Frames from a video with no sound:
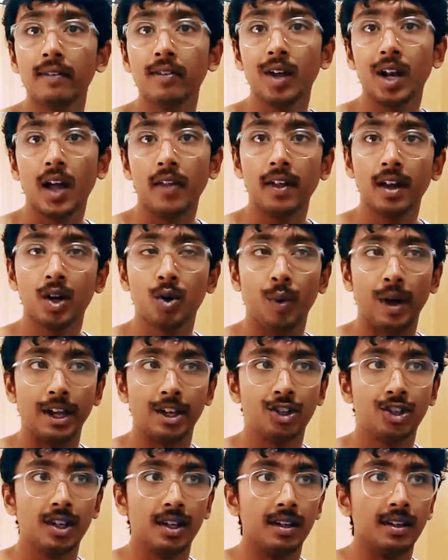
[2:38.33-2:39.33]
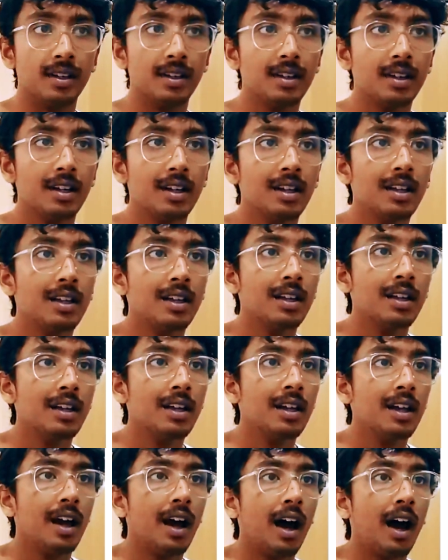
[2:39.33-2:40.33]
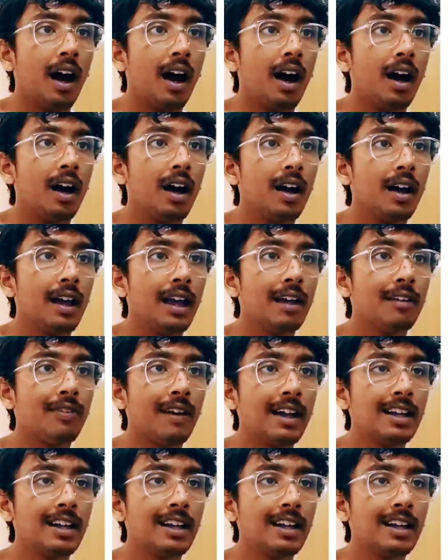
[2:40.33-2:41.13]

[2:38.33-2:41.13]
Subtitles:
give you another question. If